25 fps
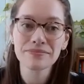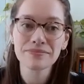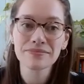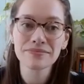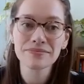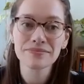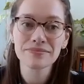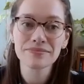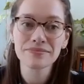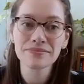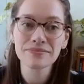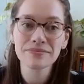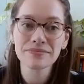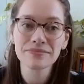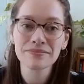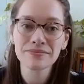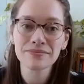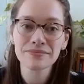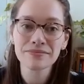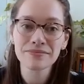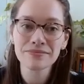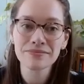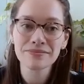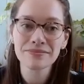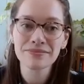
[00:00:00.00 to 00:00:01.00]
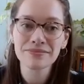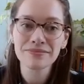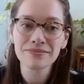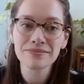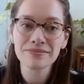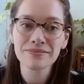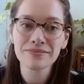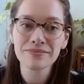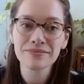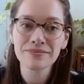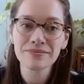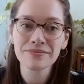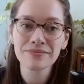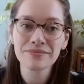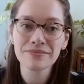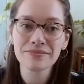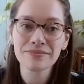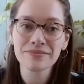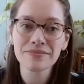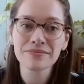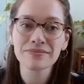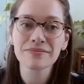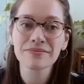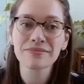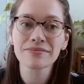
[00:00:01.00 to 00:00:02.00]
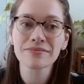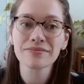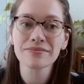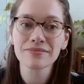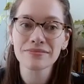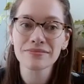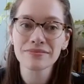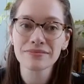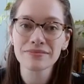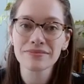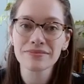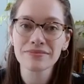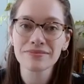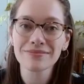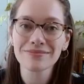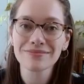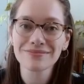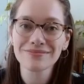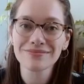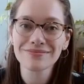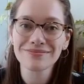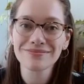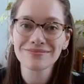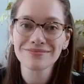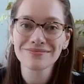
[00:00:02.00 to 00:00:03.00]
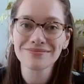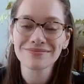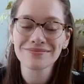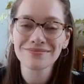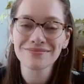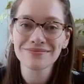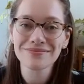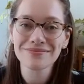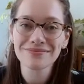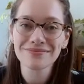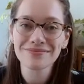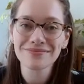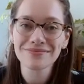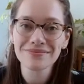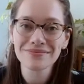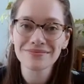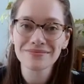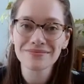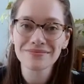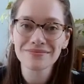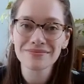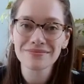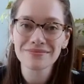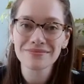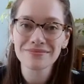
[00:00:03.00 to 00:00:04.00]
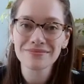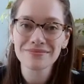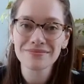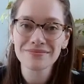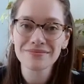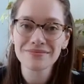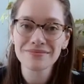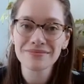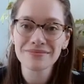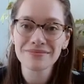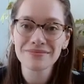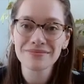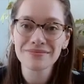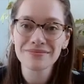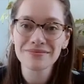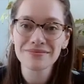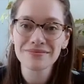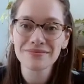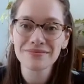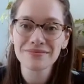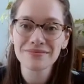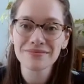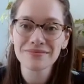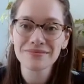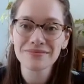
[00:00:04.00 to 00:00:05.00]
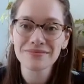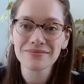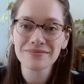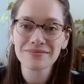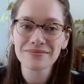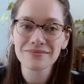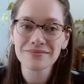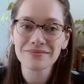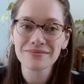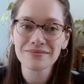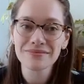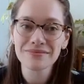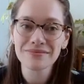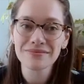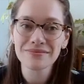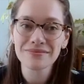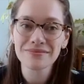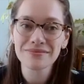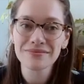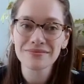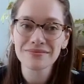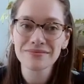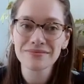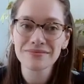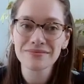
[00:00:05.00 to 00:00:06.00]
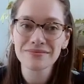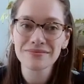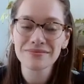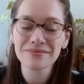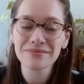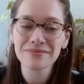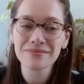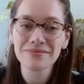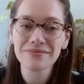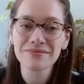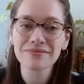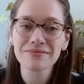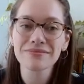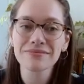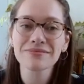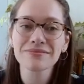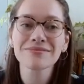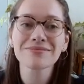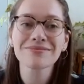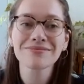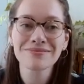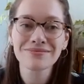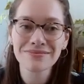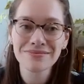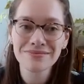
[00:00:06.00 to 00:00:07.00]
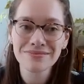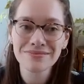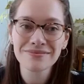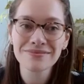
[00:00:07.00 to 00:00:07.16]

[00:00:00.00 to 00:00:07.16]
(not speaking)